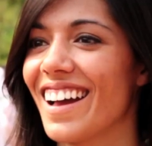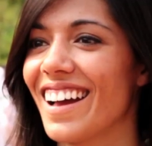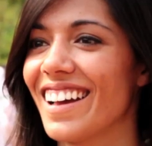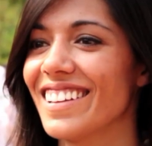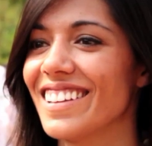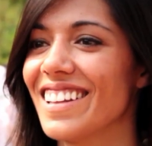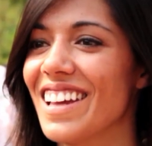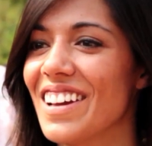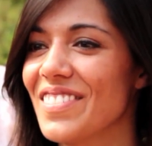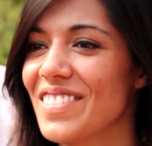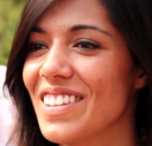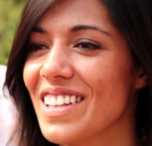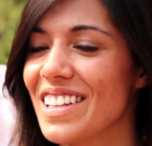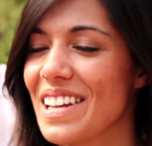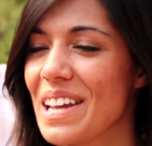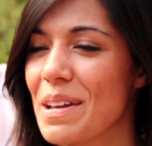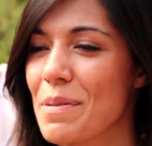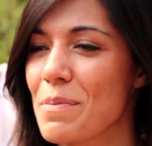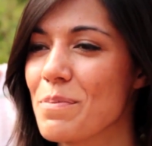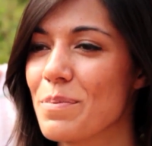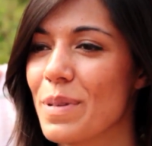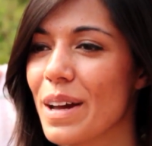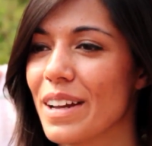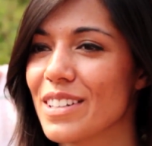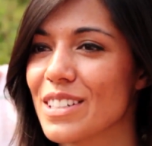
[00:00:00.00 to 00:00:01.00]
I love the
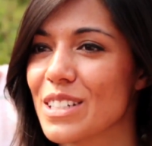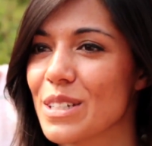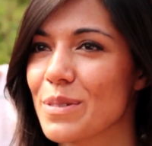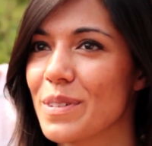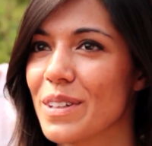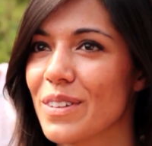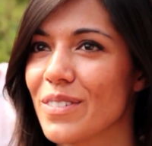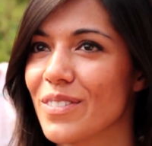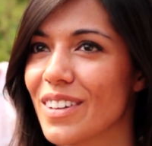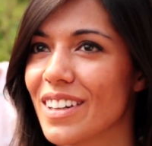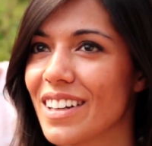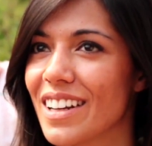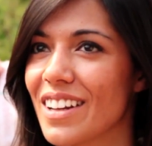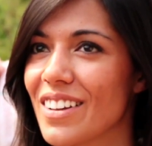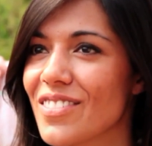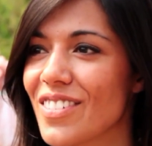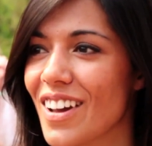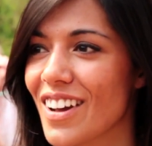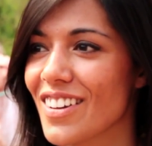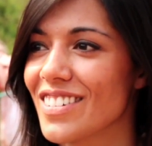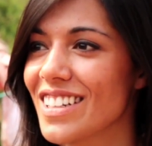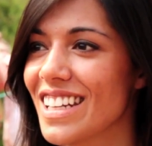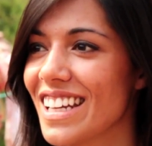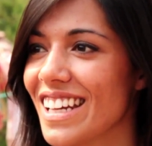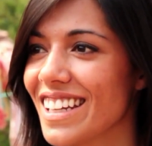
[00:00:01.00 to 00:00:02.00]
name Benjamin when I
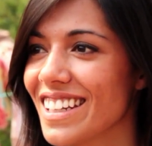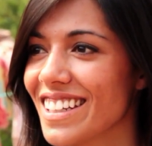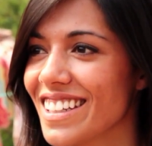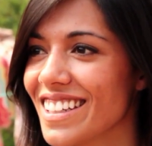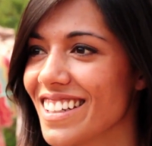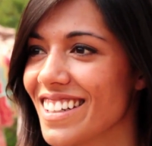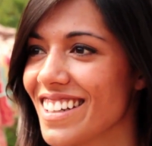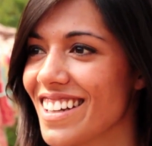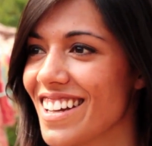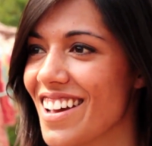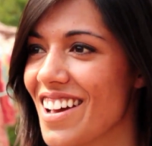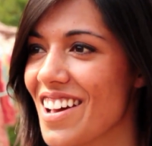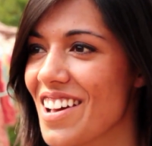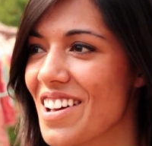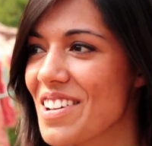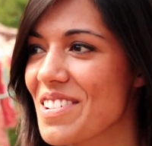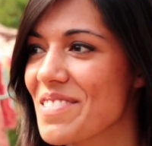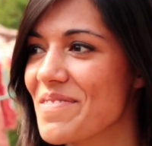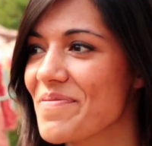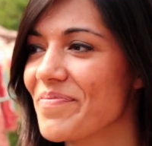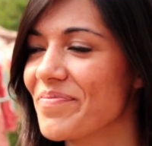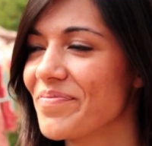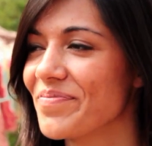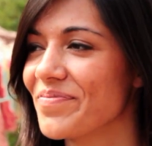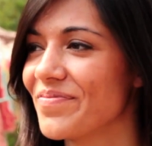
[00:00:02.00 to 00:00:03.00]
found it.
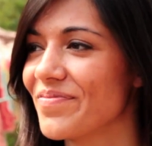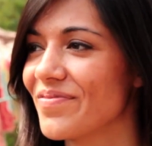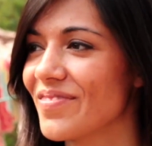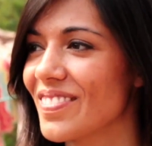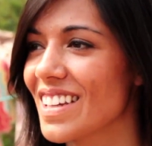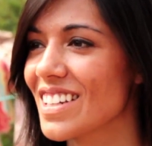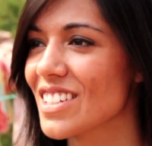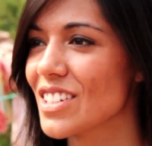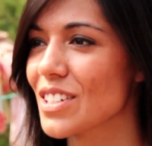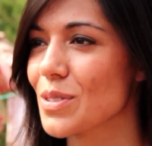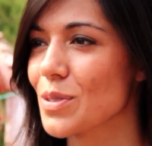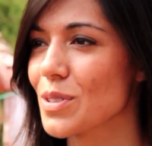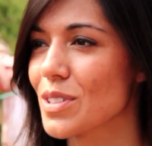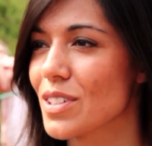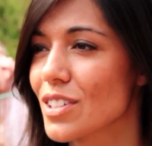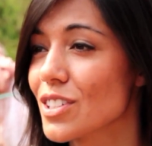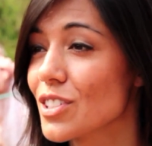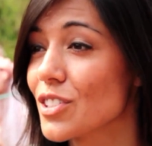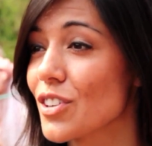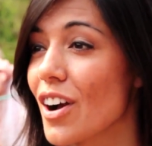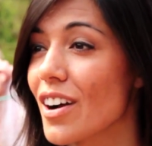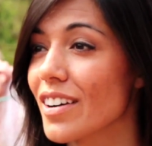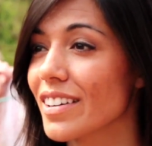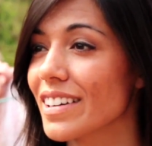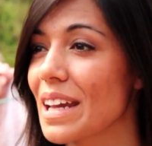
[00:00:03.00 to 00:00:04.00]
It just was a
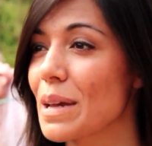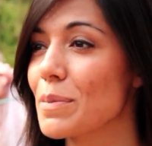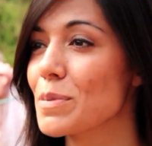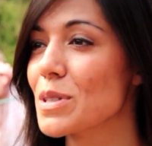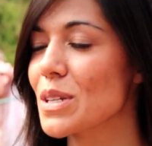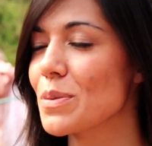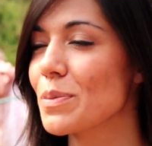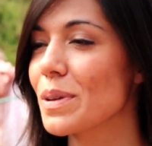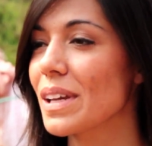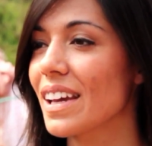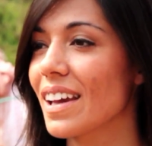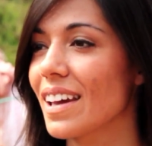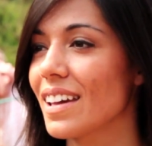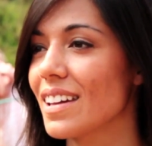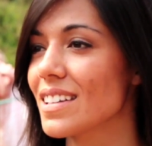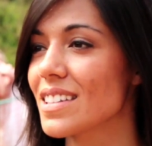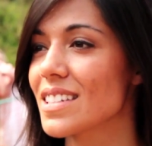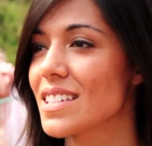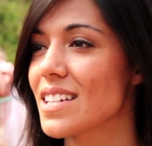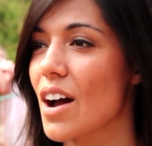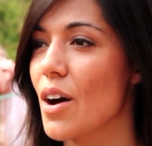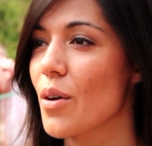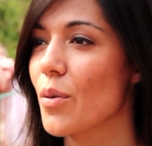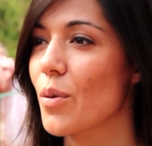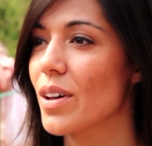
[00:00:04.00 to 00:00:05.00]
strong name to me, and
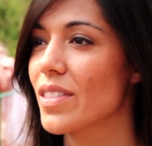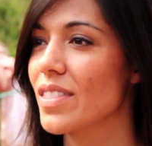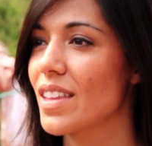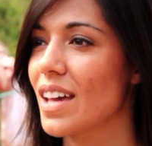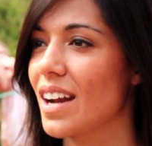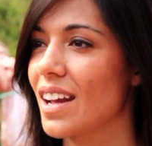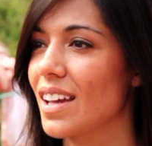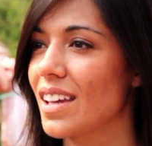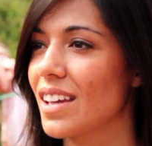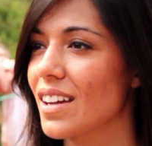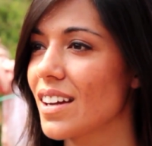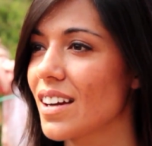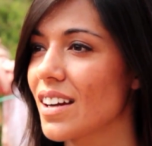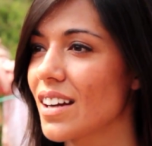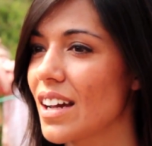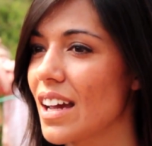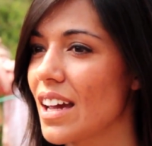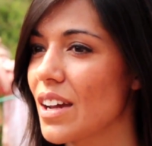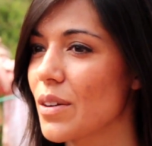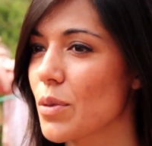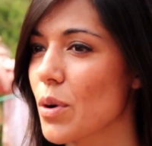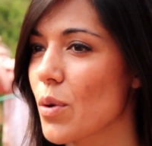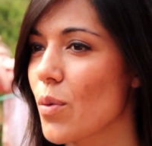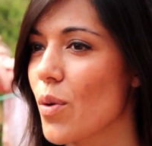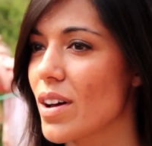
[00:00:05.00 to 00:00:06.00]
it's not one that I hear
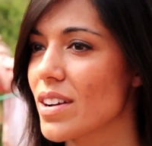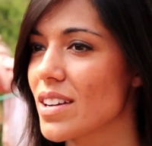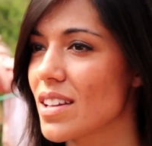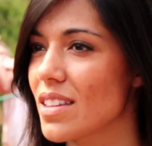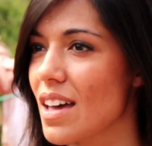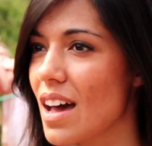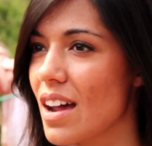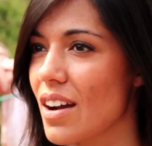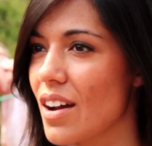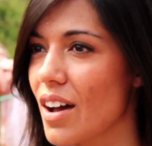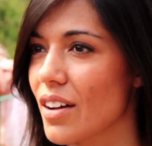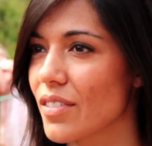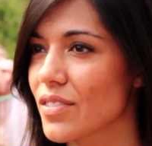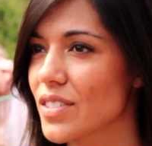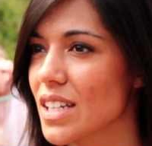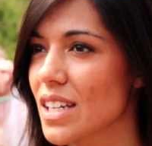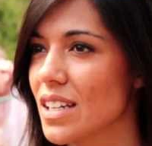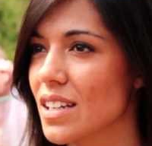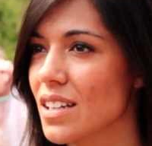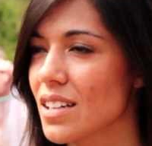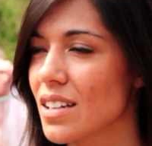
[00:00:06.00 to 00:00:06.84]
in Rwanda that often.